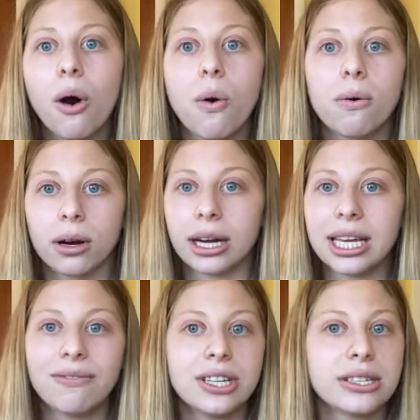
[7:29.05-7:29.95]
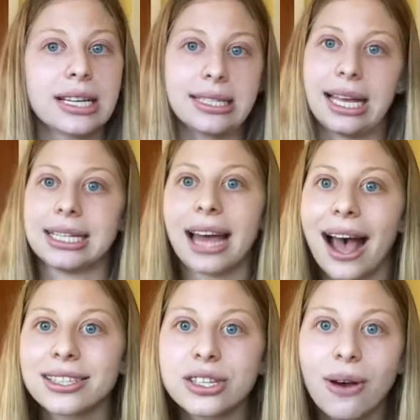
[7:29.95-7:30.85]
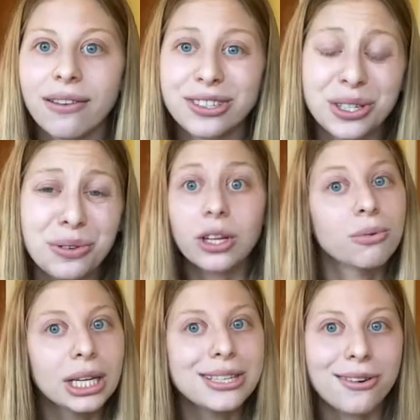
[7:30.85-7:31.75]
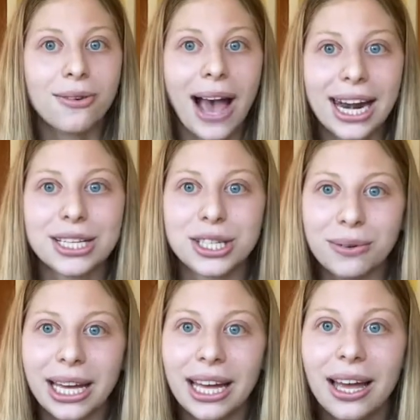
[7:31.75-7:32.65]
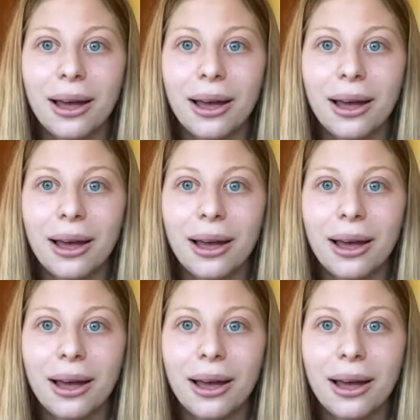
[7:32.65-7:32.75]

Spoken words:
or even just like a task you have to do and you really don't know how to do it,